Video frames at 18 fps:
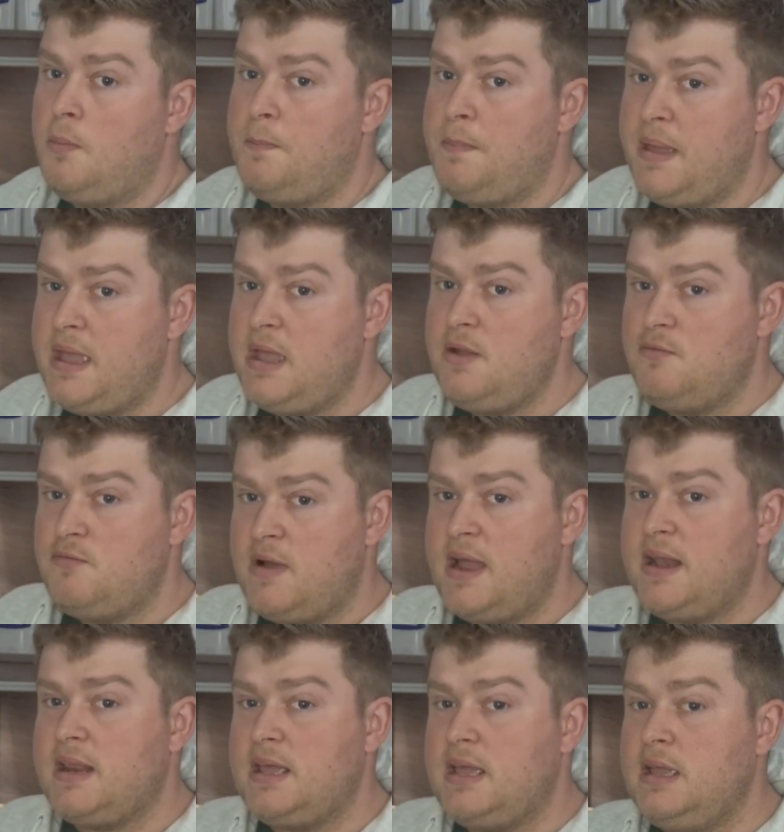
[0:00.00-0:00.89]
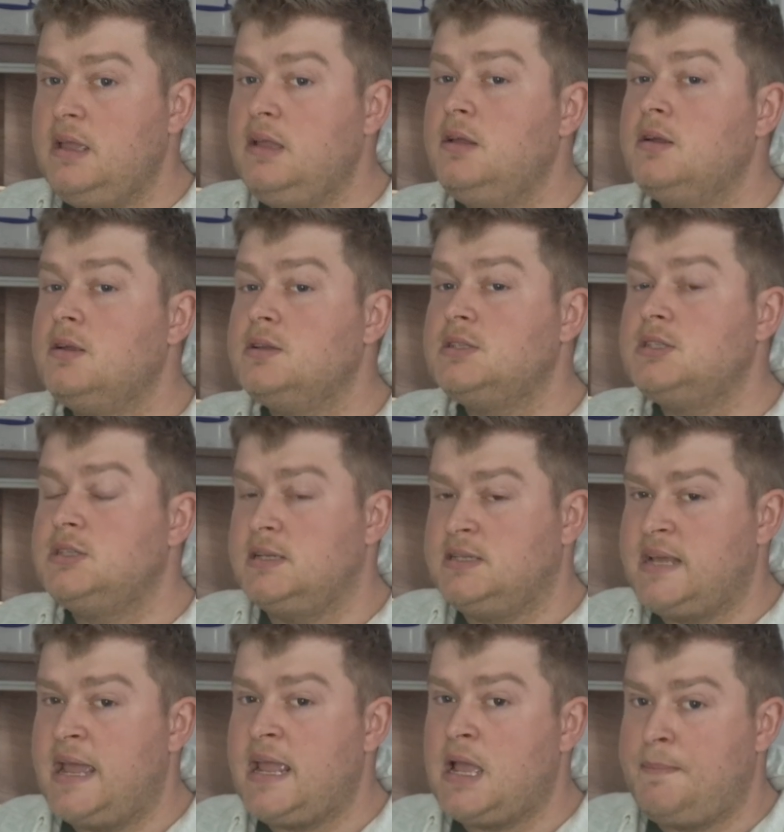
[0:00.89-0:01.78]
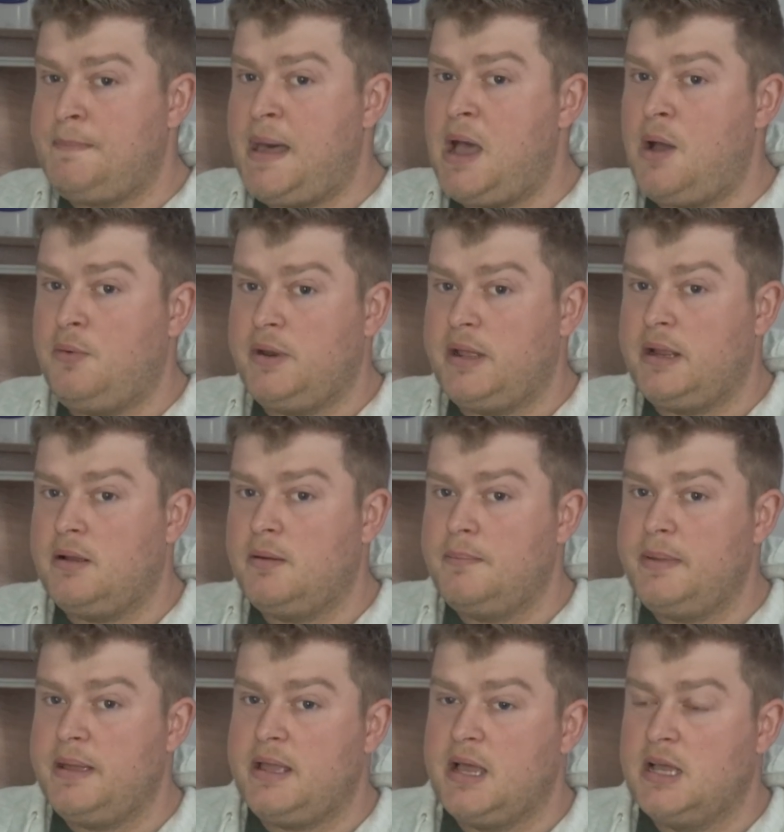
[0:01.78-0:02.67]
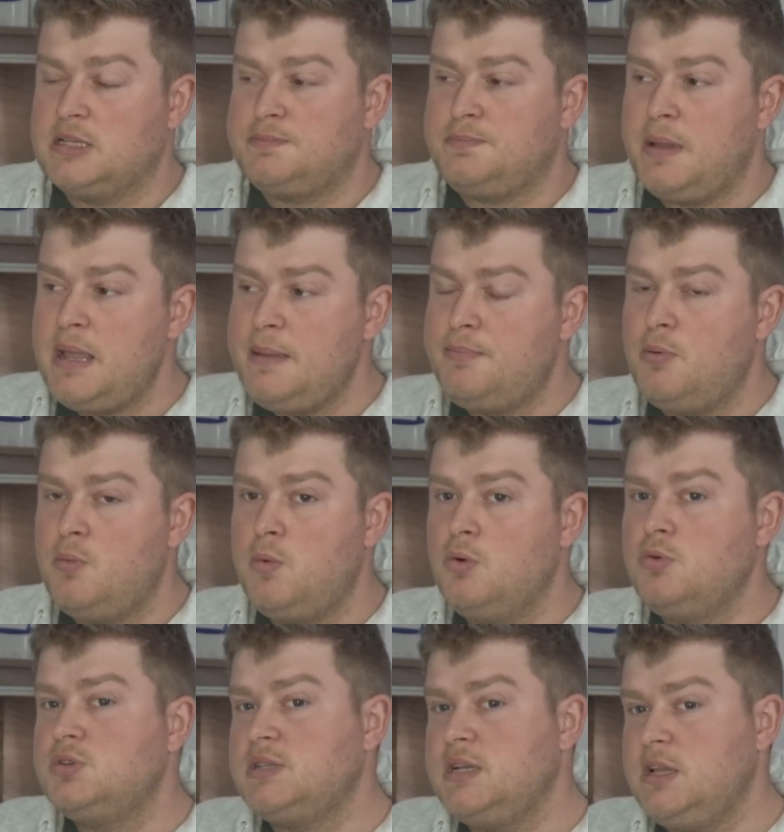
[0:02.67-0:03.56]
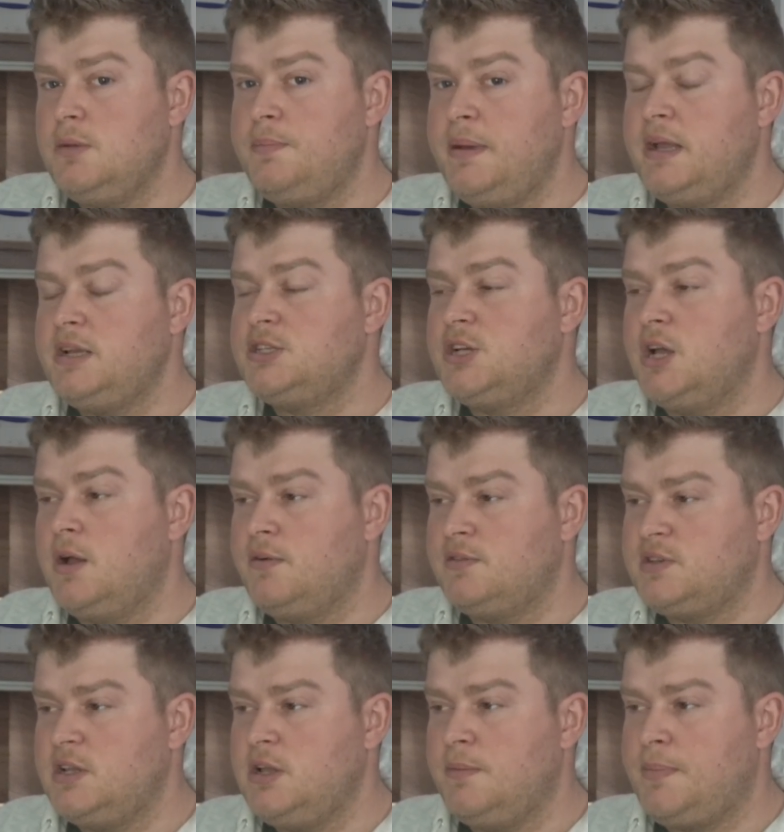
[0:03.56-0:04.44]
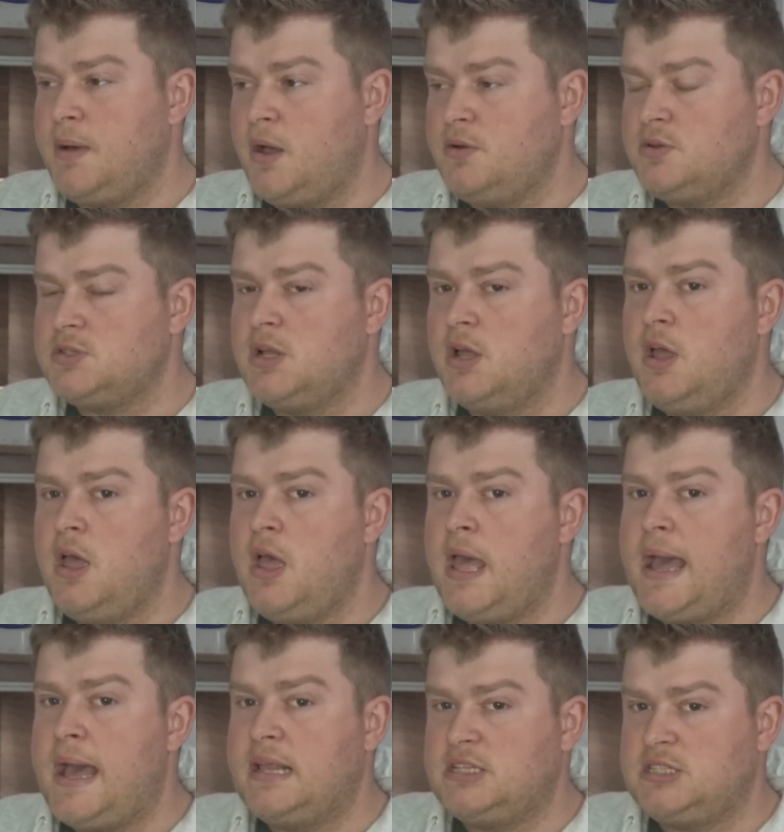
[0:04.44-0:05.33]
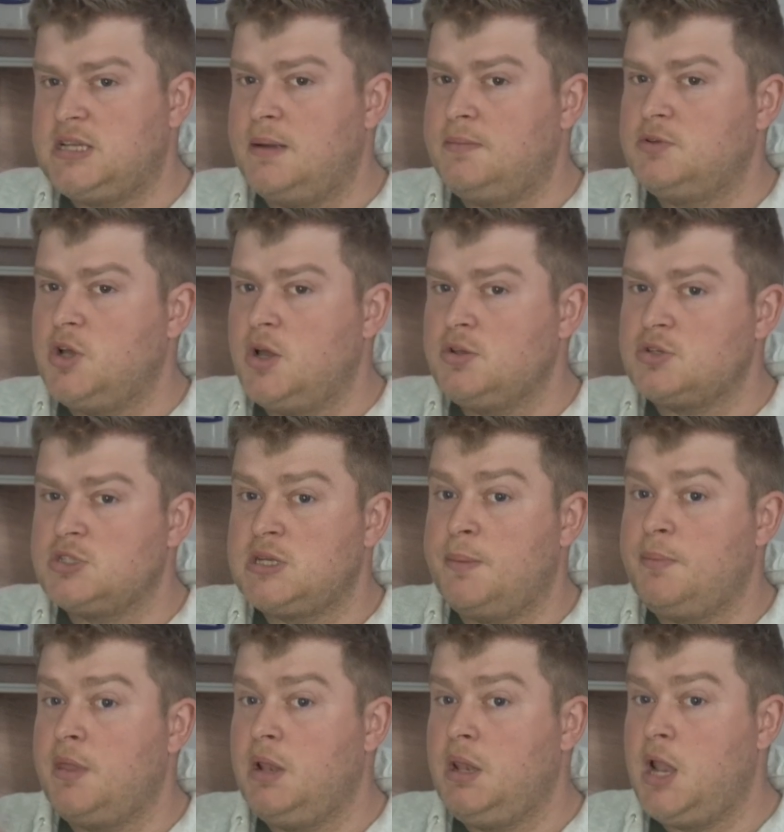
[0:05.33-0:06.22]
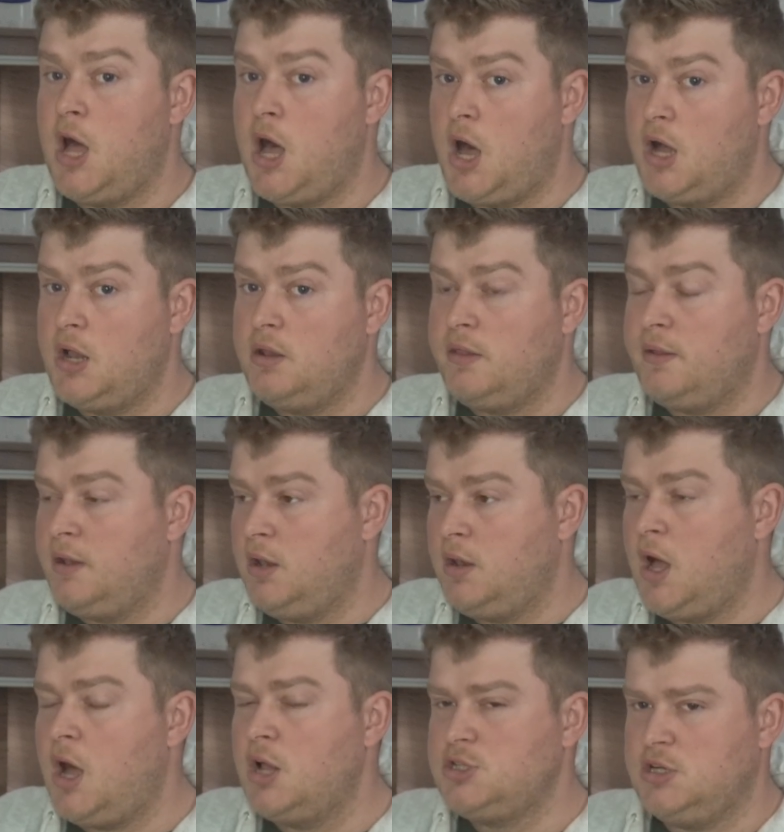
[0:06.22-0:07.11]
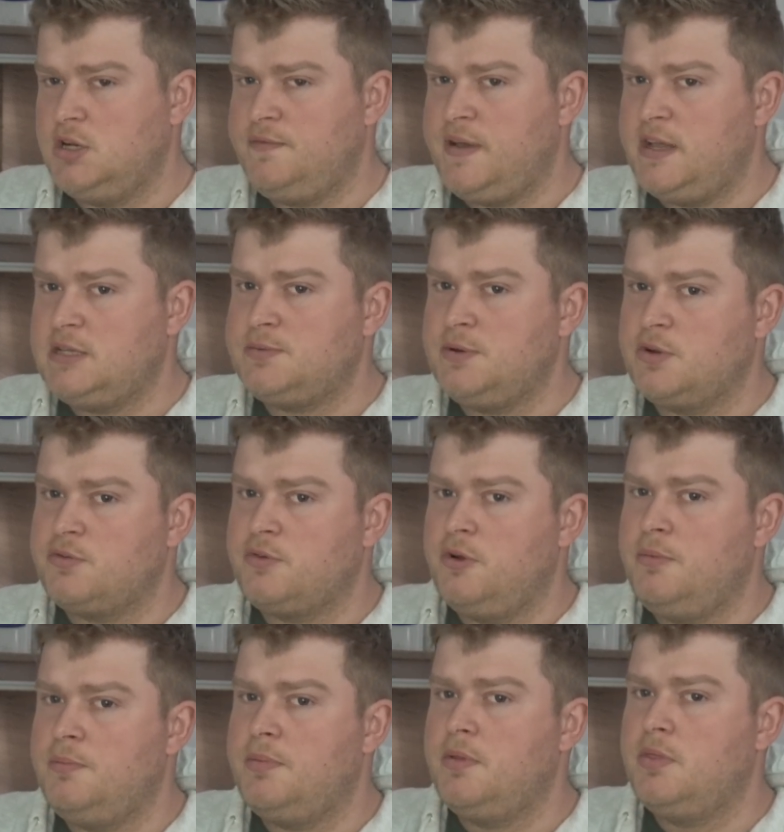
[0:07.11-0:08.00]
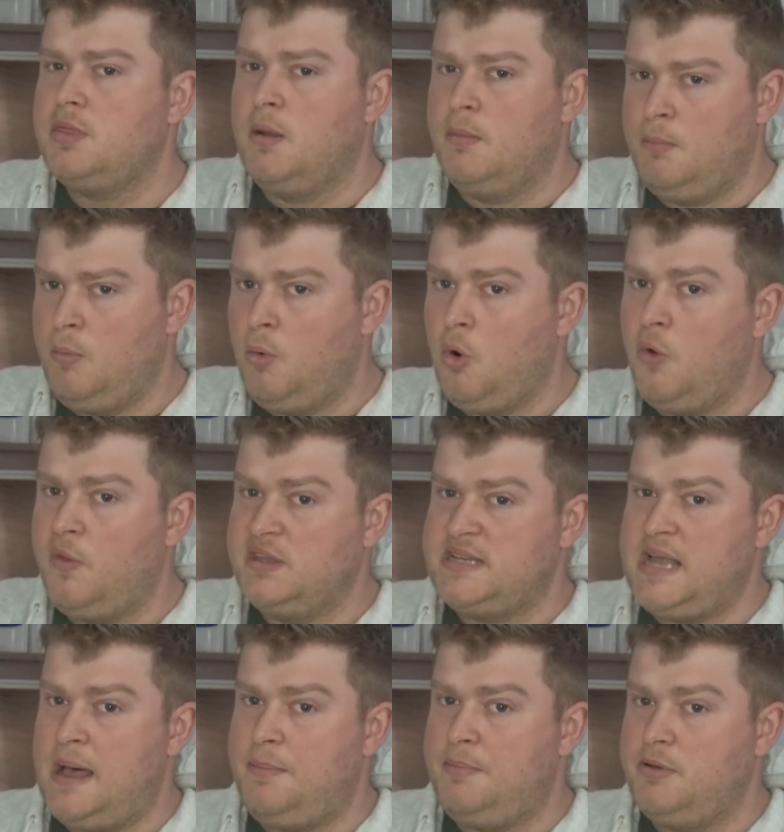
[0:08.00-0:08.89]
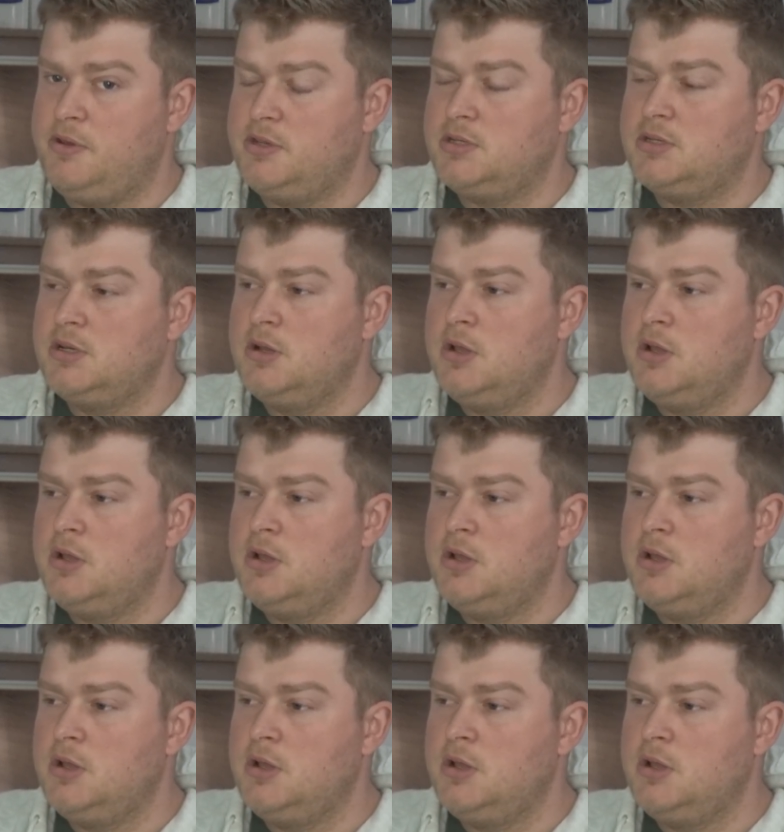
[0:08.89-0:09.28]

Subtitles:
be ready to take a pounding, because people will see your picture, see your post, and sometimes on some of the larger the Facebook group, the more this happens.